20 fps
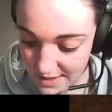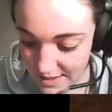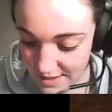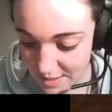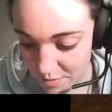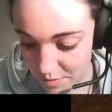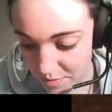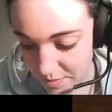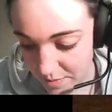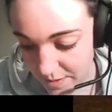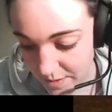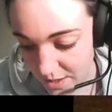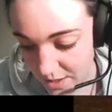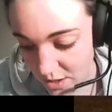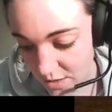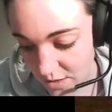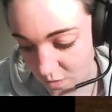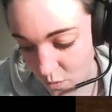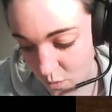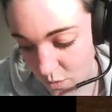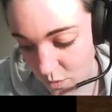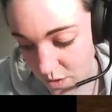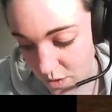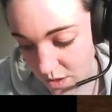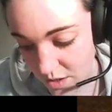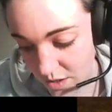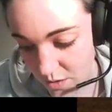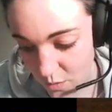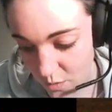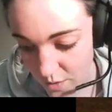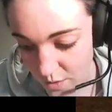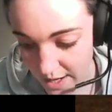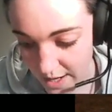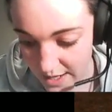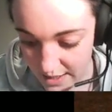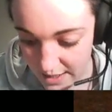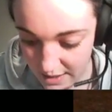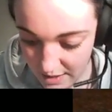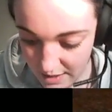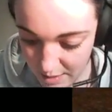Probably overwork the white
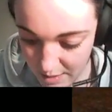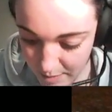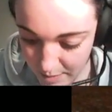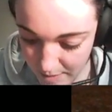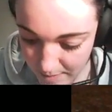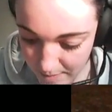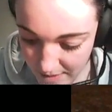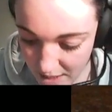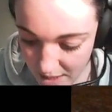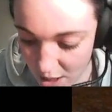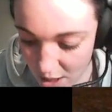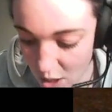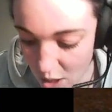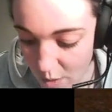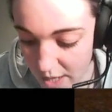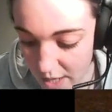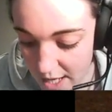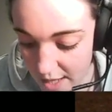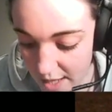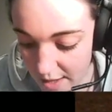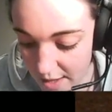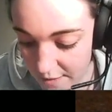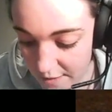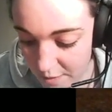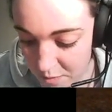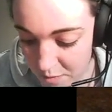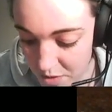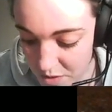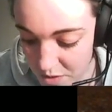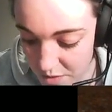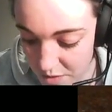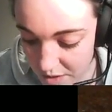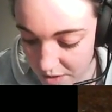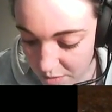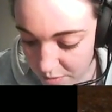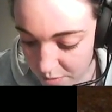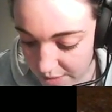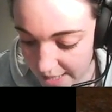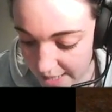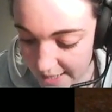ink, but I'm like, oh well, if I'm not doing a
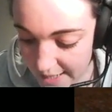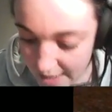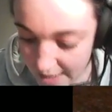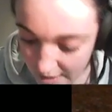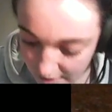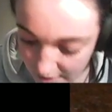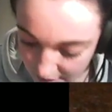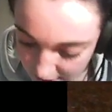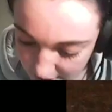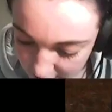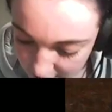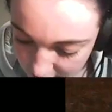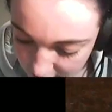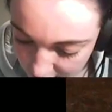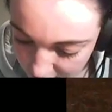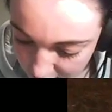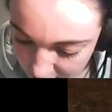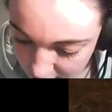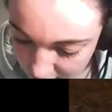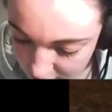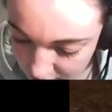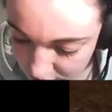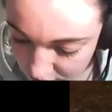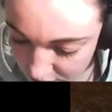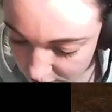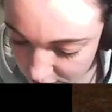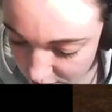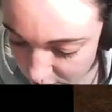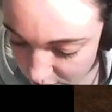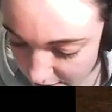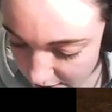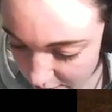black outline, I'm gonna do a white